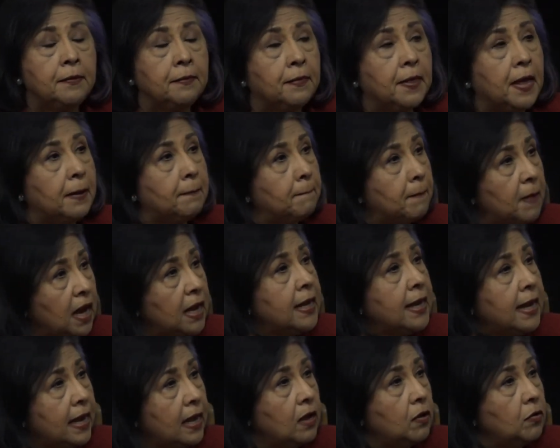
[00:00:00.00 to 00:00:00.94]
that my
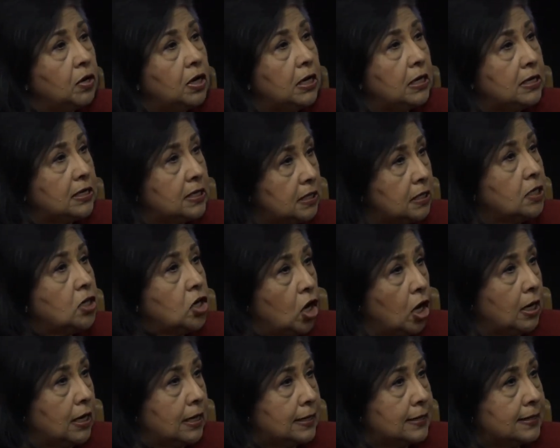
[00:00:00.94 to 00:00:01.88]
county did
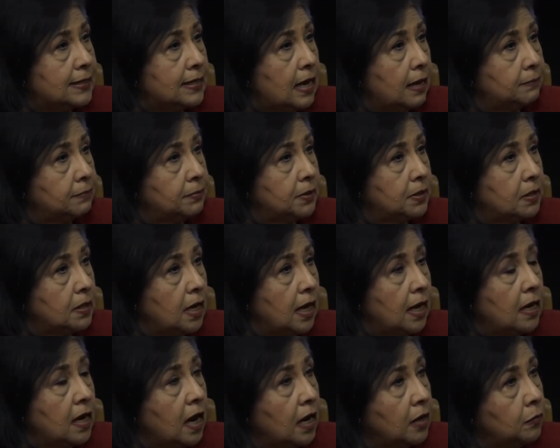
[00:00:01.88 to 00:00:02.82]
not accept.
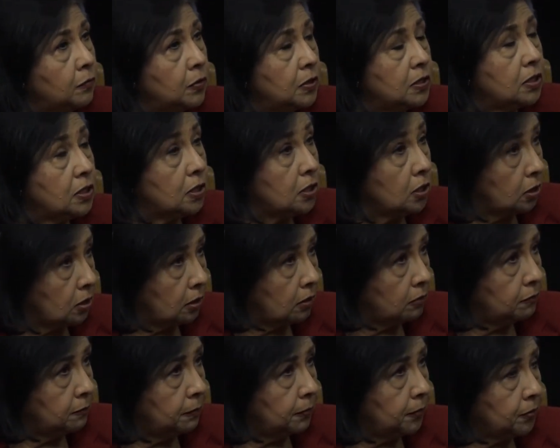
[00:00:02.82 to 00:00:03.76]
And I was the
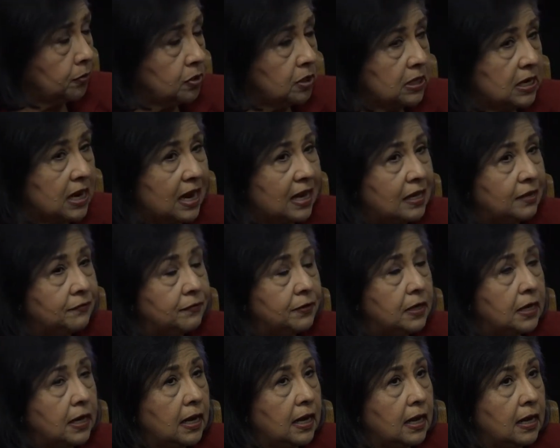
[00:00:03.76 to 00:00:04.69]
lone person. I even
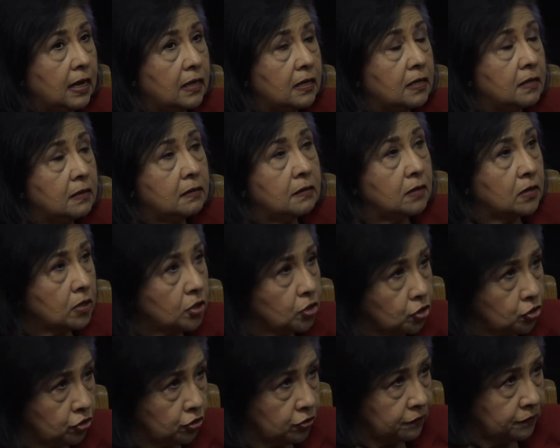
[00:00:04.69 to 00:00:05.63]
had
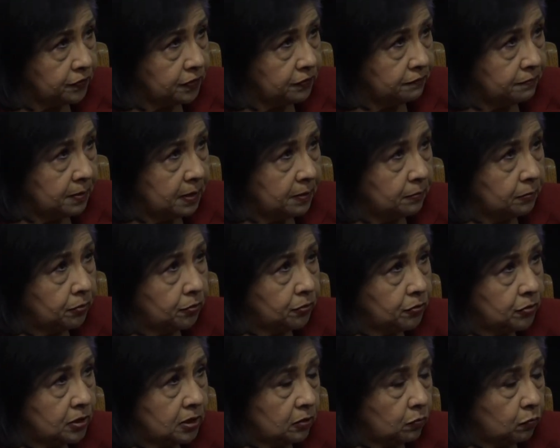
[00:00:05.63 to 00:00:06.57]
conservative
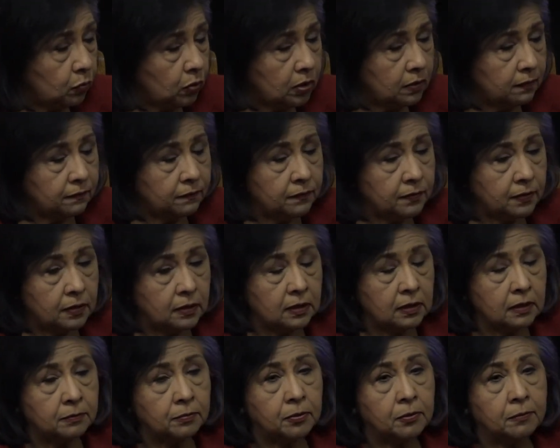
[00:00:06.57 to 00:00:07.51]
members and one of
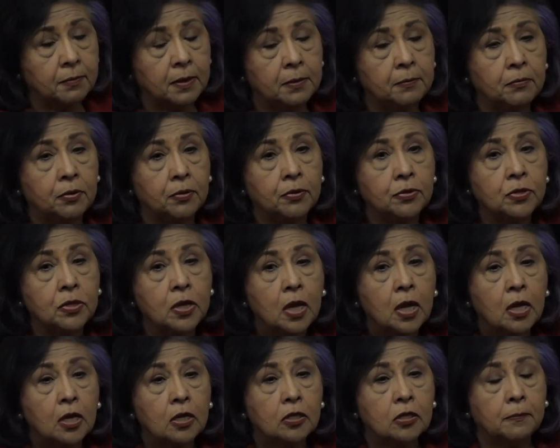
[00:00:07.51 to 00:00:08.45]
the liberal members
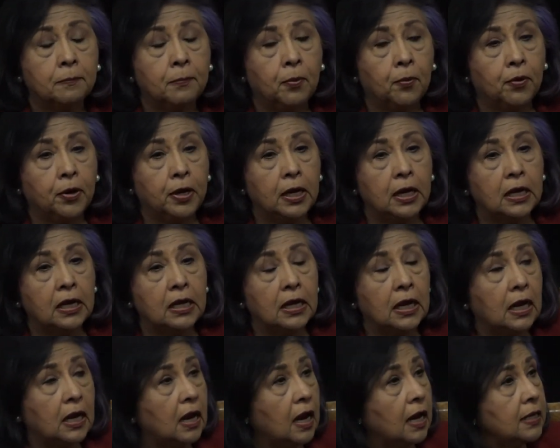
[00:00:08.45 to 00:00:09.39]
supporting it.
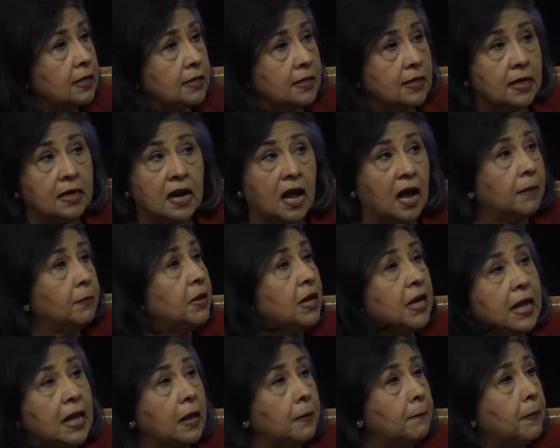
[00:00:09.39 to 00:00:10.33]
And I said, I'm going
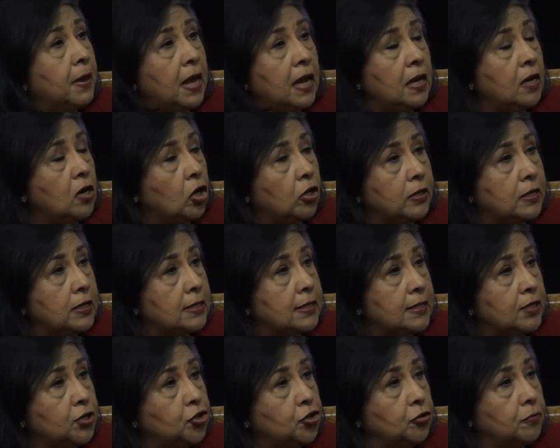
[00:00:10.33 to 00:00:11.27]
to campaign on this
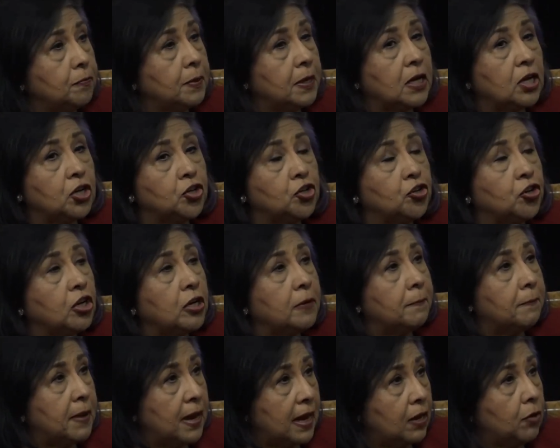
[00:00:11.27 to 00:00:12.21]
issue because you're going
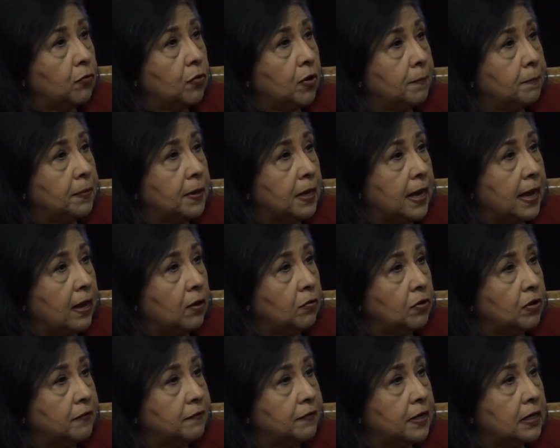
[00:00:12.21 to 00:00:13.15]
to bankrupt the
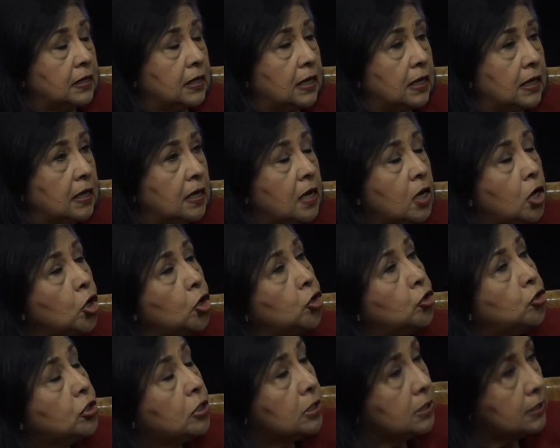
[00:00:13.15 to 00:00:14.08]
county of LA
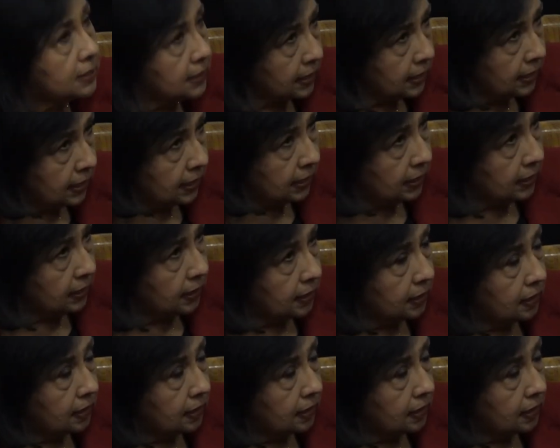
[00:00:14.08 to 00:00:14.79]
today.